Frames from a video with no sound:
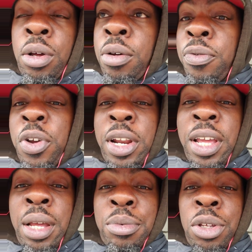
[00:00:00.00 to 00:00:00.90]
Fred
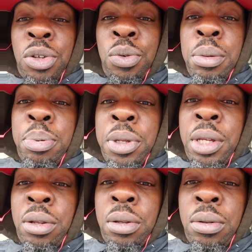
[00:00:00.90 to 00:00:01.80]
Hampton, Huey P.
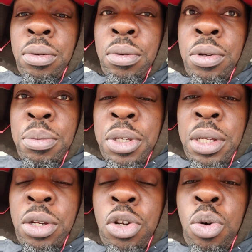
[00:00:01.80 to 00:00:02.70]
You know what I'm
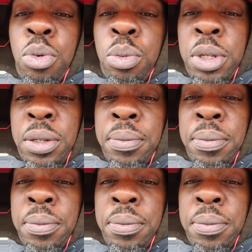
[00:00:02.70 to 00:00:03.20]
saying? Noblemen.